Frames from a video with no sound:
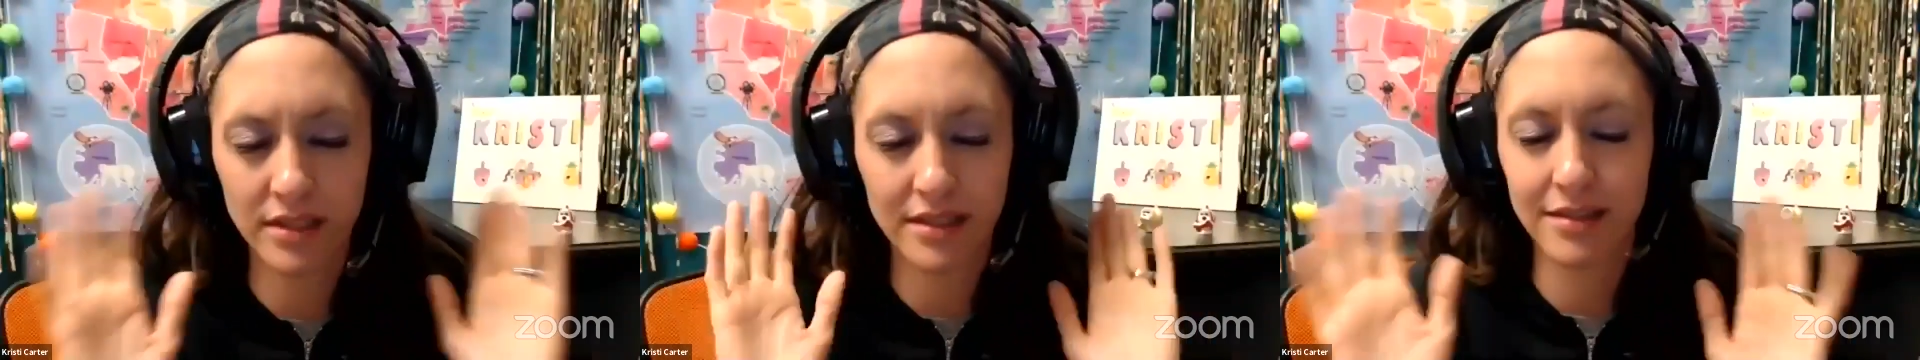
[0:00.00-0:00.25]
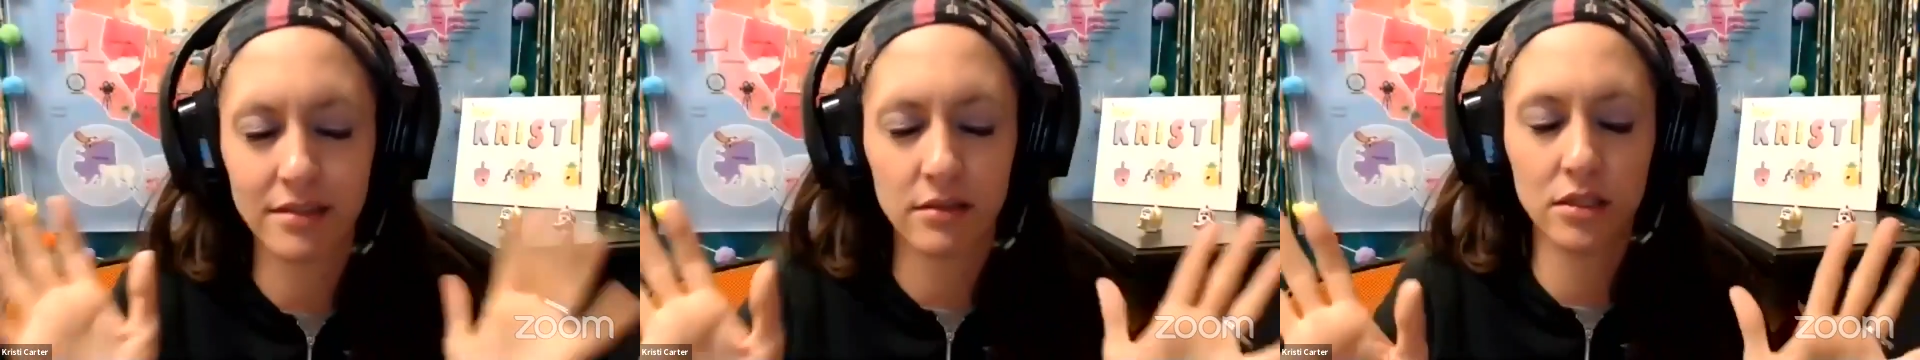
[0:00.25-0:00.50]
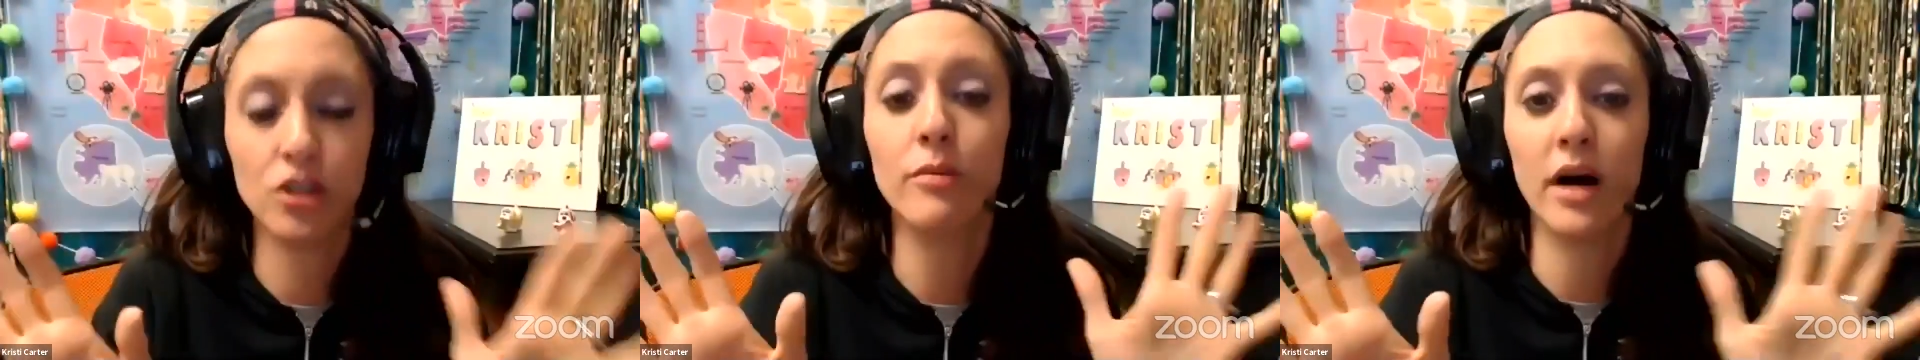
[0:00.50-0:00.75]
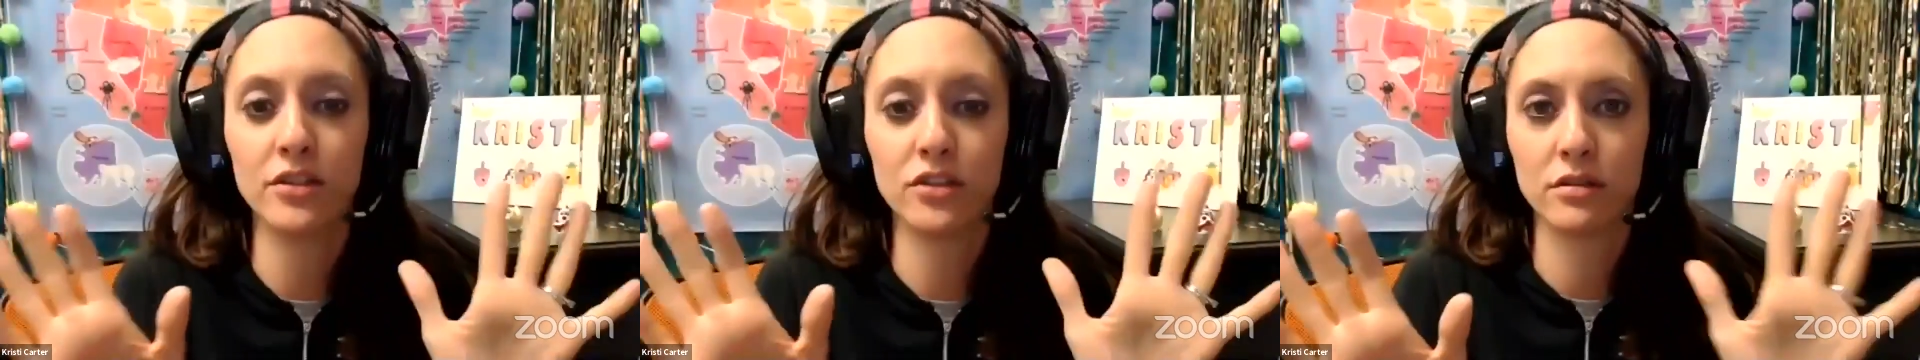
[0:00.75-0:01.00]
It's too
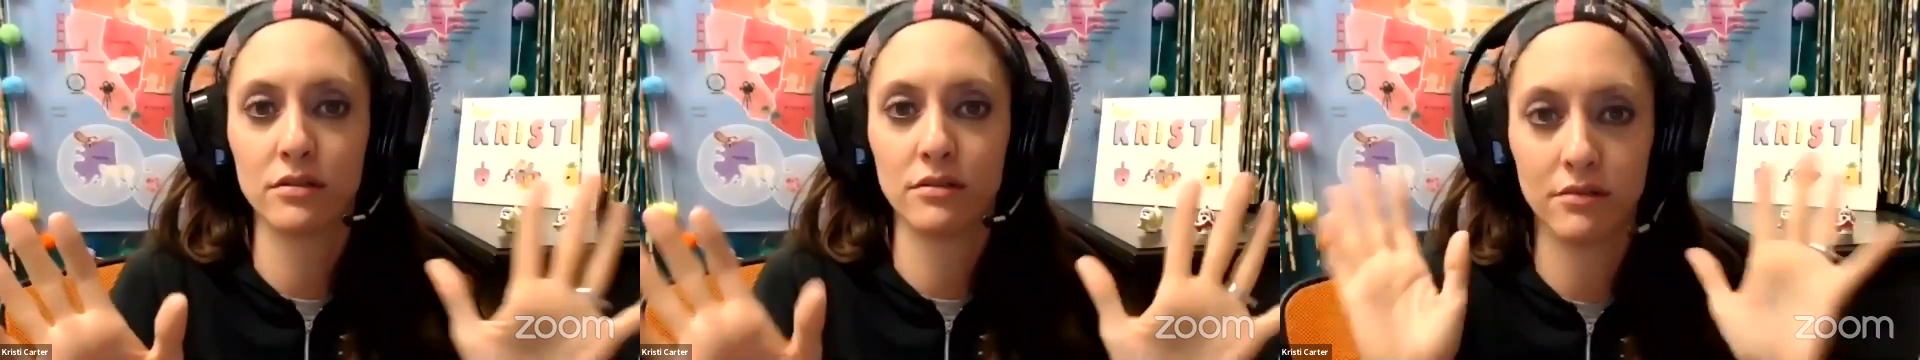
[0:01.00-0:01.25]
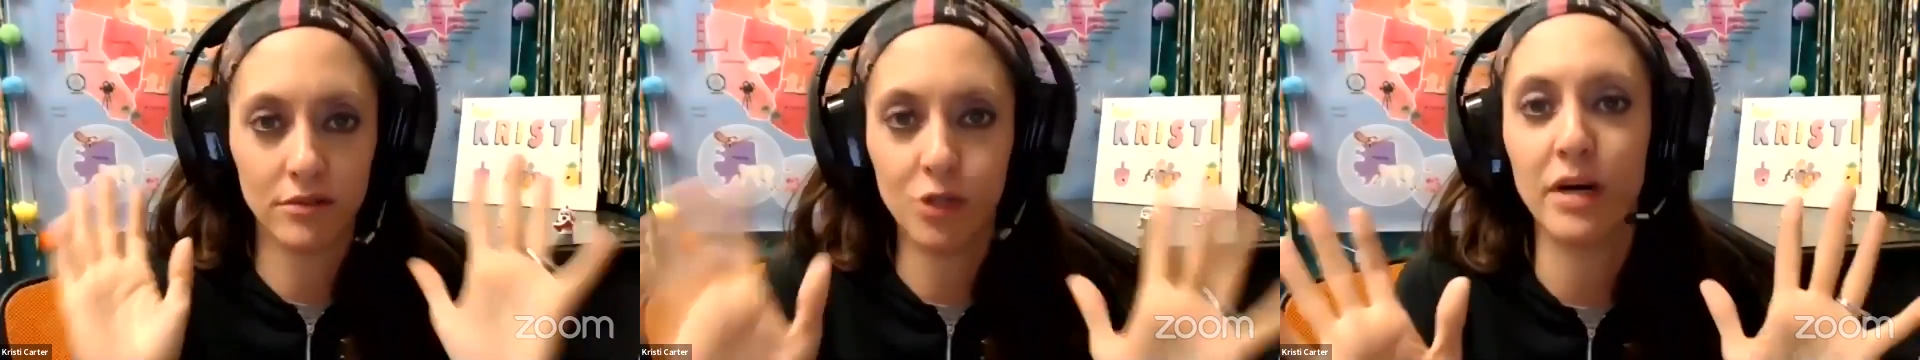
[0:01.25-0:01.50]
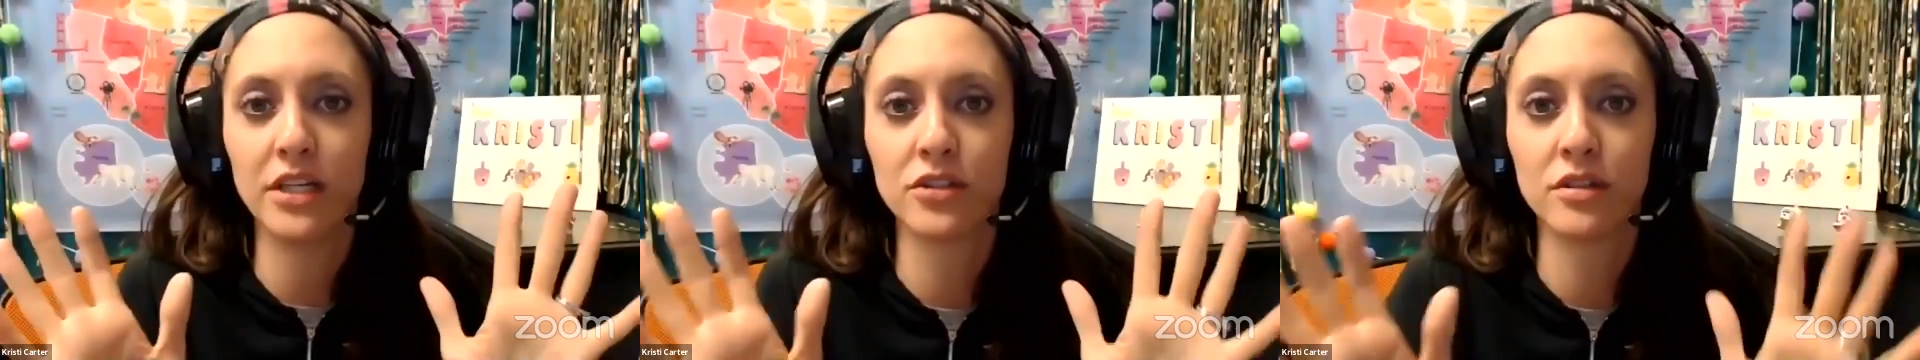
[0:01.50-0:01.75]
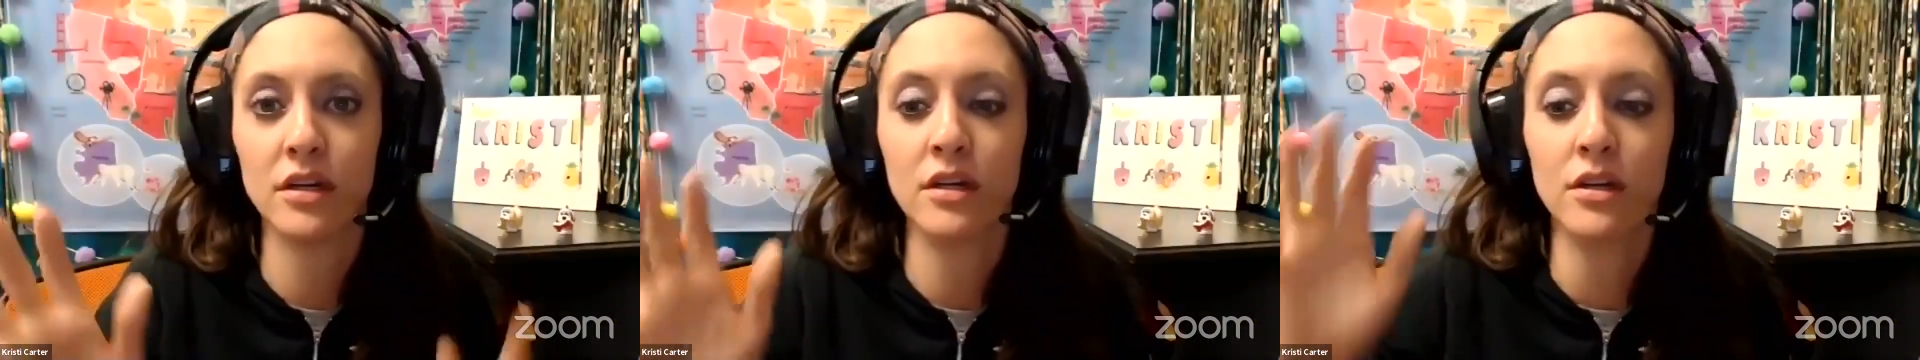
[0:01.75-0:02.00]
much.
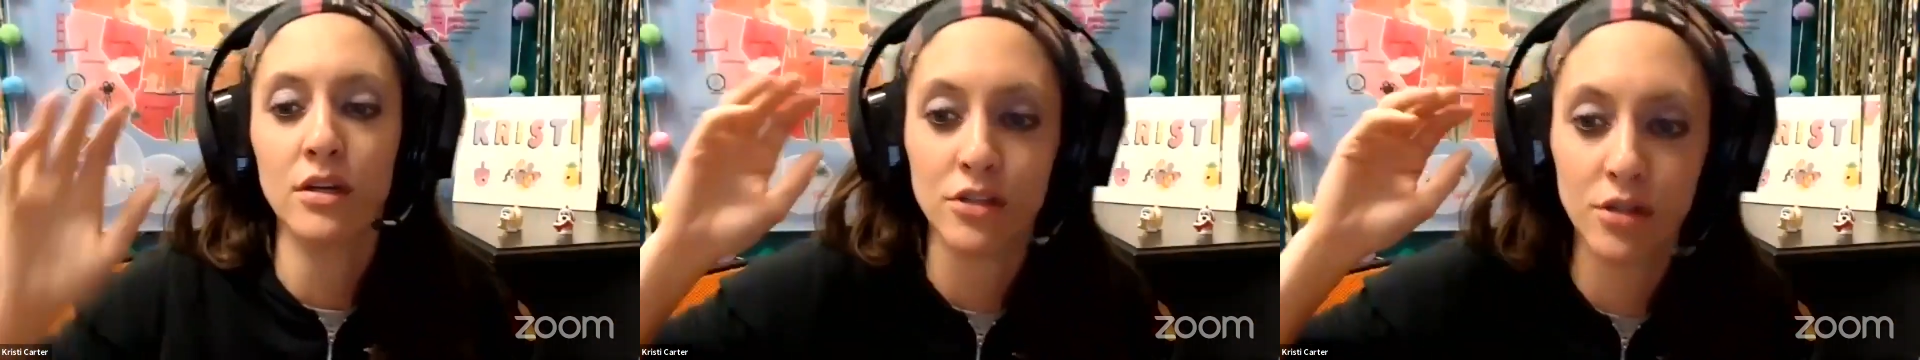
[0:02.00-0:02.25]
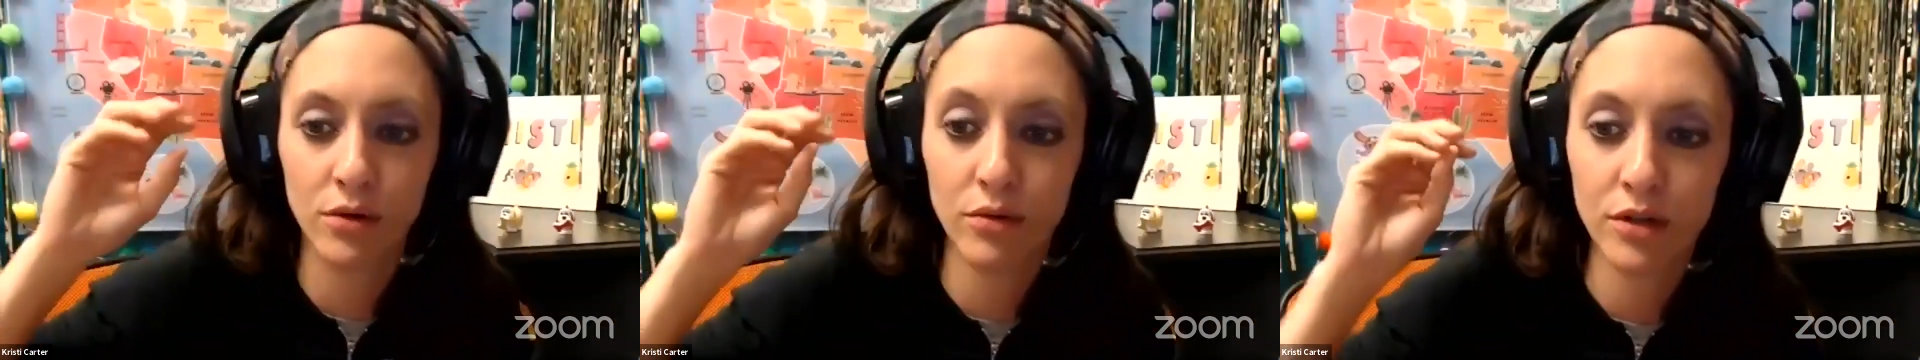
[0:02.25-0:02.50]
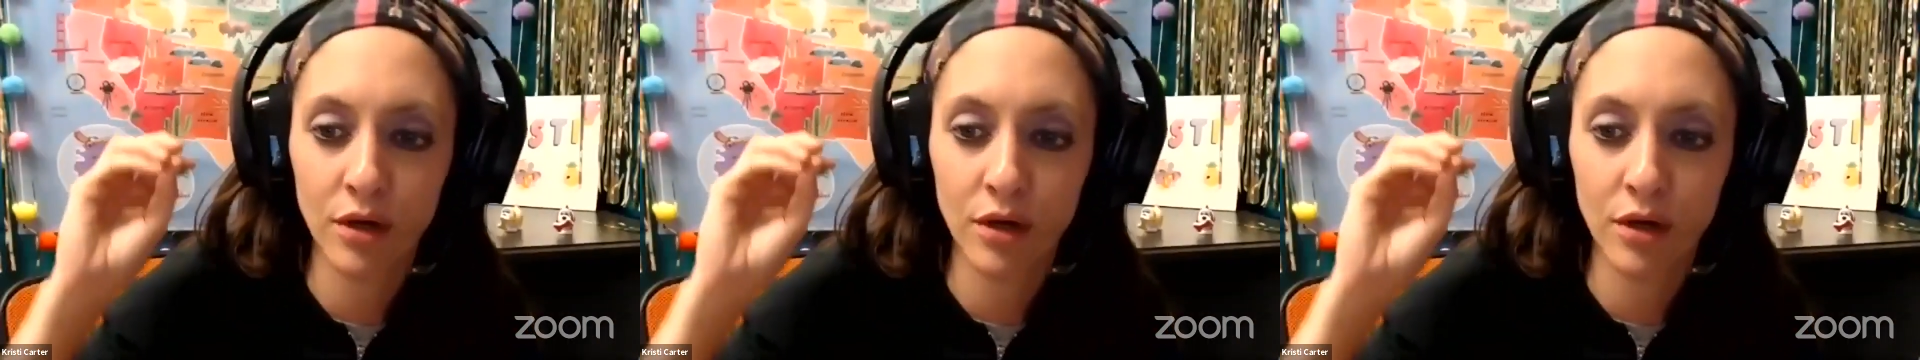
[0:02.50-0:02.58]
So